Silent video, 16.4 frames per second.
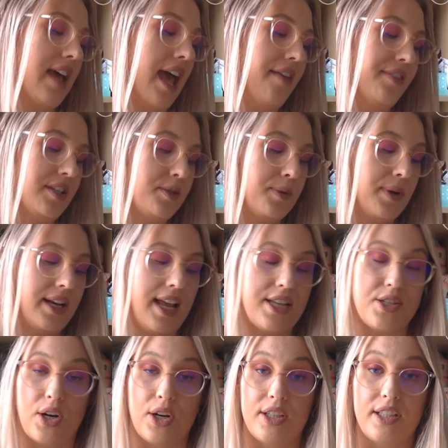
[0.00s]
and this one
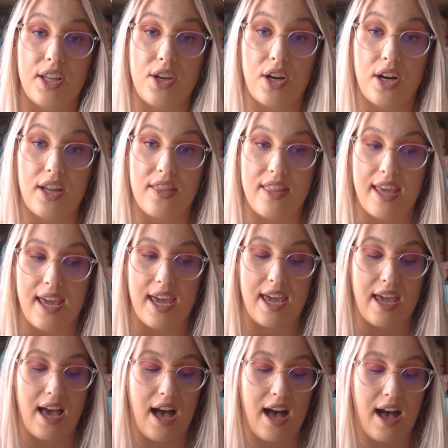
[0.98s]
has only got the